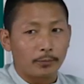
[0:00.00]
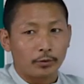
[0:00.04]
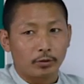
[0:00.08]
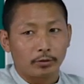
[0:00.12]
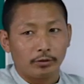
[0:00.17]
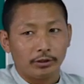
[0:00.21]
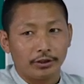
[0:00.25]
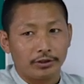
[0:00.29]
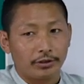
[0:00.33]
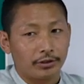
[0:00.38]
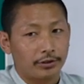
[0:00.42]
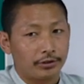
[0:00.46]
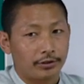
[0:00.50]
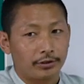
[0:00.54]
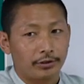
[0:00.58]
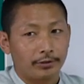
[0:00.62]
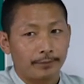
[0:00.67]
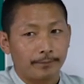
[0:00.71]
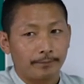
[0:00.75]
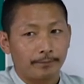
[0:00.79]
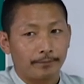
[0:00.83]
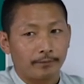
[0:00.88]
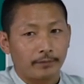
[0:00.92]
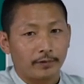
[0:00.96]

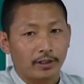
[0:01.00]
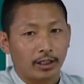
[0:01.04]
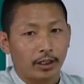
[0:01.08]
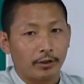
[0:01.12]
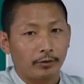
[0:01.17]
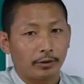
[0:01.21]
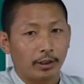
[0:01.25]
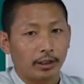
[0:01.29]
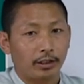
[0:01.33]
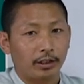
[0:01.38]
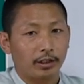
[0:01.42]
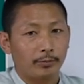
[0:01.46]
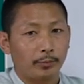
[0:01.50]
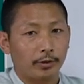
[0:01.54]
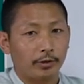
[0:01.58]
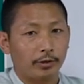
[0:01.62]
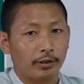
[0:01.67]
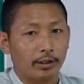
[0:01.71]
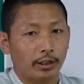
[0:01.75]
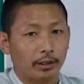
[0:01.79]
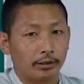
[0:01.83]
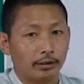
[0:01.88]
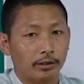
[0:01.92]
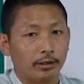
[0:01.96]
obsolescence. Are we getting the point
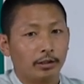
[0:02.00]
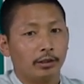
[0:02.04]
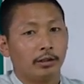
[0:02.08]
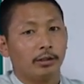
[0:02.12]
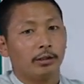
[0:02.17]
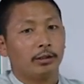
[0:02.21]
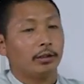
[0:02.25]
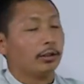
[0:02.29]
or not?